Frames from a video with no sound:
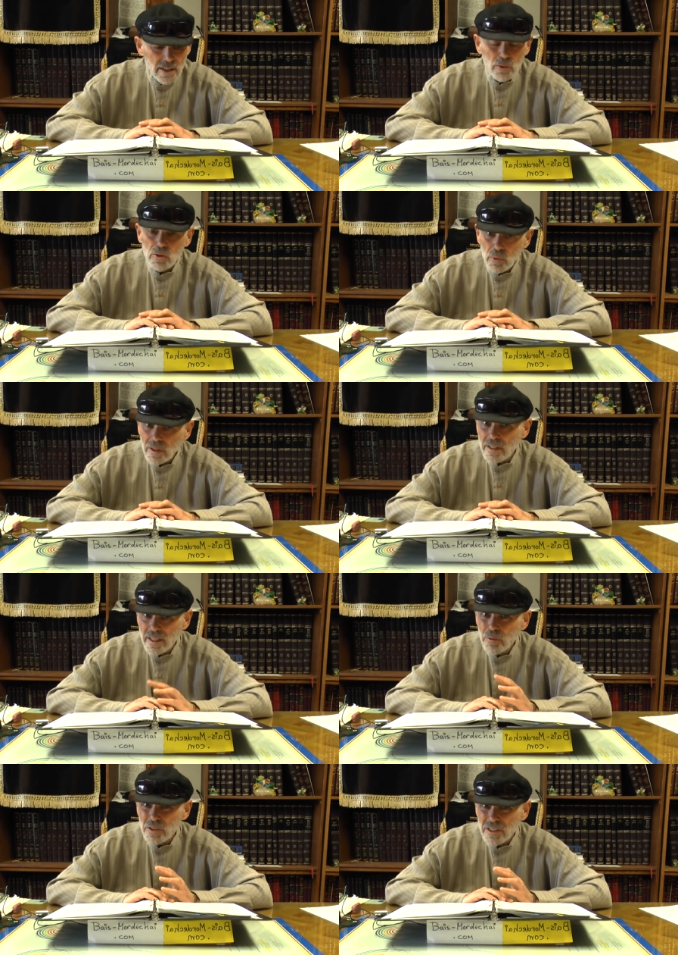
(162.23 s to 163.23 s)
It was
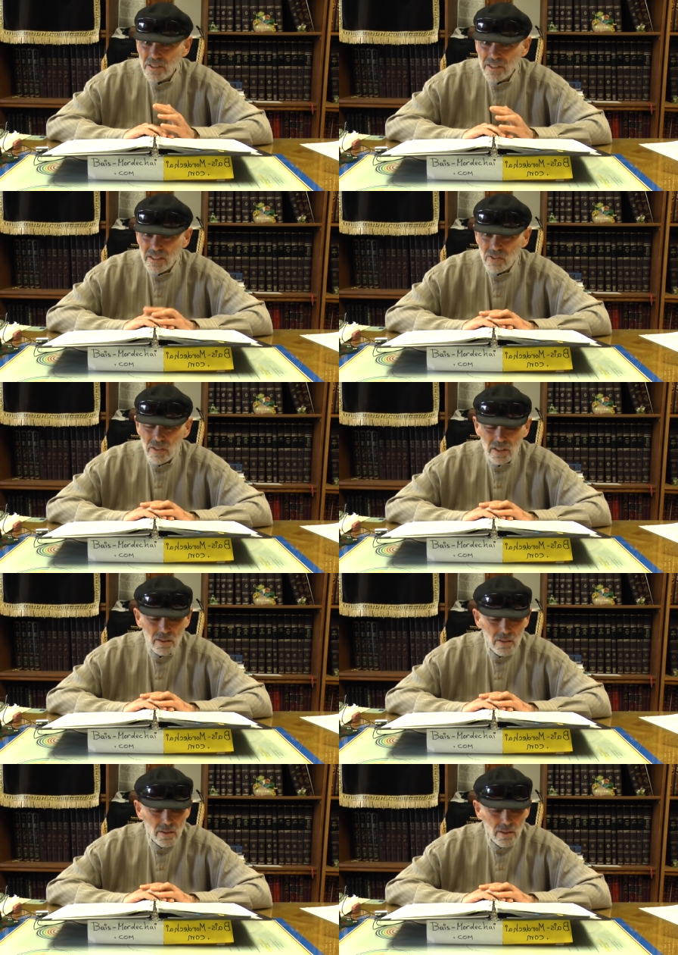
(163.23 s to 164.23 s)
really, it was a necessity.